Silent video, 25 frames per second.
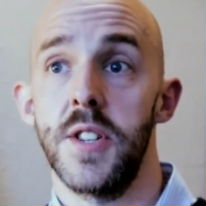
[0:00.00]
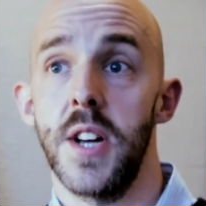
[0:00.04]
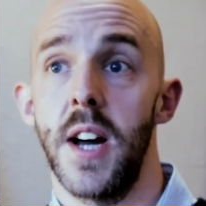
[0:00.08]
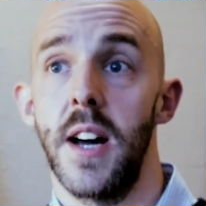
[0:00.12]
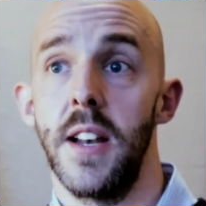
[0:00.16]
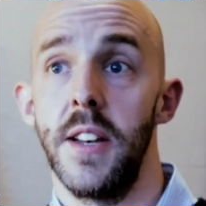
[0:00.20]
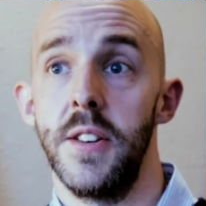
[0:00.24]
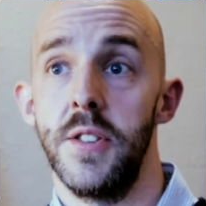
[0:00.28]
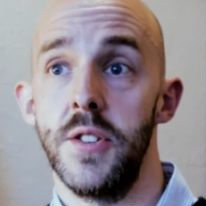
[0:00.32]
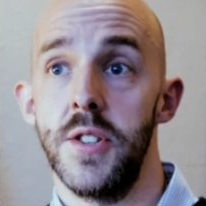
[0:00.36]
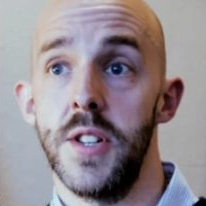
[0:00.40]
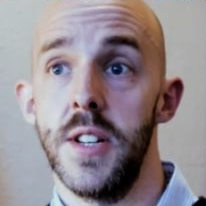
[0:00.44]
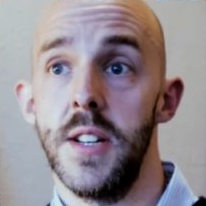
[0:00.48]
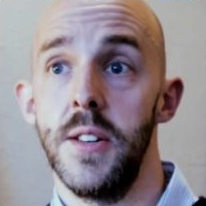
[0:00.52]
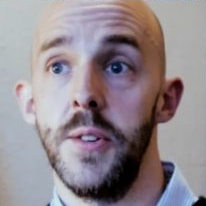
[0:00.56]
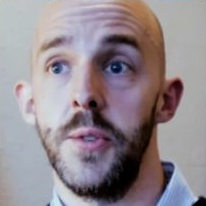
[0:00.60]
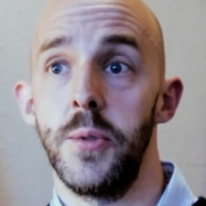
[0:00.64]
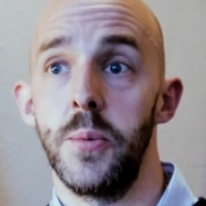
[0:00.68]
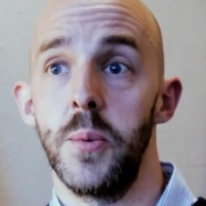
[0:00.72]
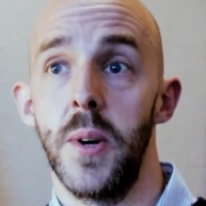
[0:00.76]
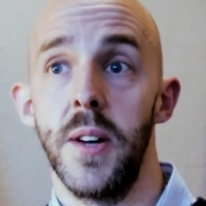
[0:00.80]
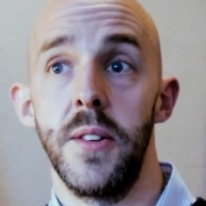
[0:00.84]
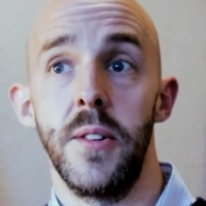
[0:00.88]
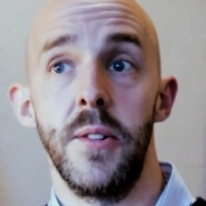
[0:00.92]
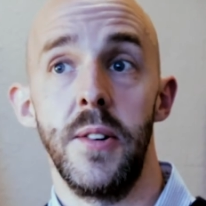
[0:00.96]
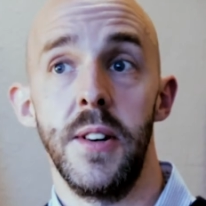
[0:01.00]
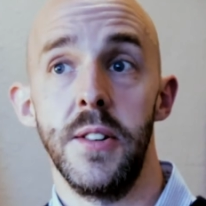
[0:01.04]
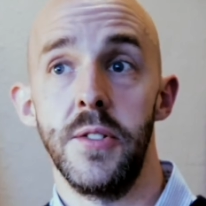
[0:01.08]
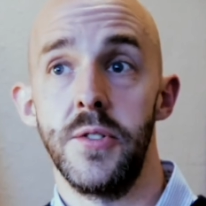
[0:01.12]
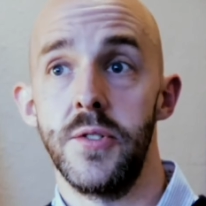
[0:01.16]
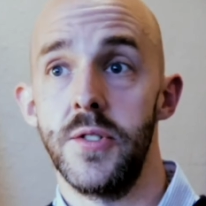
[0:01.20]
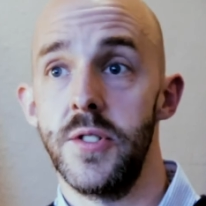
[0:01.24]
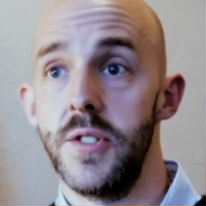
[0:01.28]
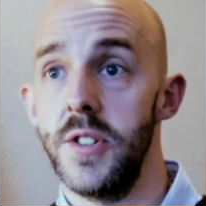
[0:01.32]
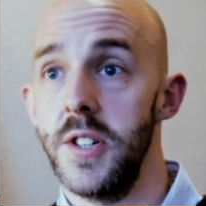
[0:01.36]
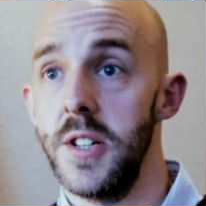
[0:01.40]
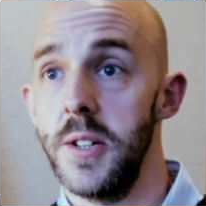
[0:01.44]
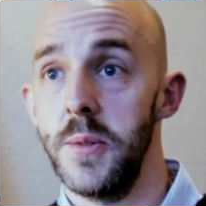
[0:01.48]
challenges, whether
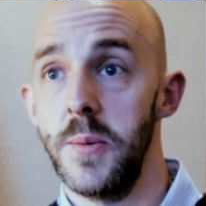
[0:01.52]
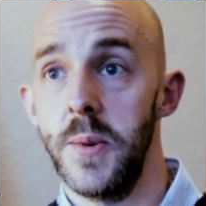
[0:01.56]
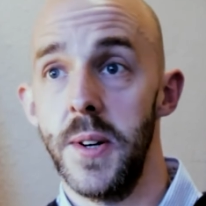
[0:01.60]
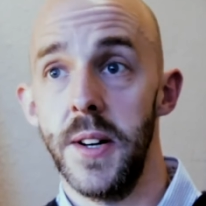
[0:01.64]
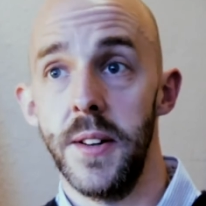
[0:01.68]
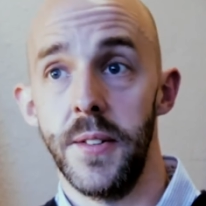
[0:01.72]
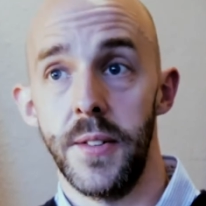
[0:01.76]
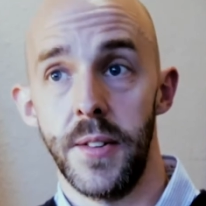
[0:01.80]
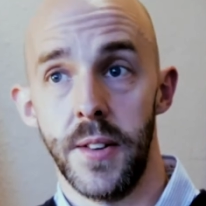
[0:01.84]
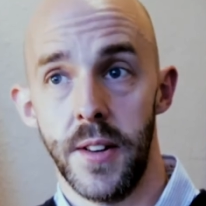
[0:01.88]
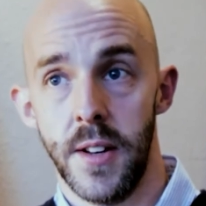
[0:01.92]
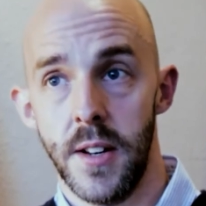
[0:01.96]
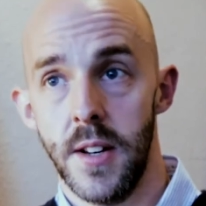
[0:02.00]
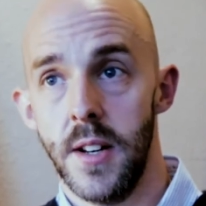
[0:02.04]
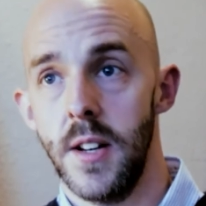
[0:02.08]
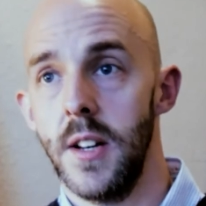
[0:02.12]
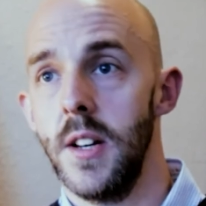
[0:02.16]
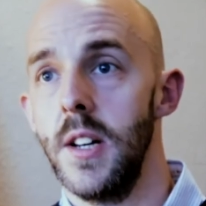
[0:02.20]
it's to do with,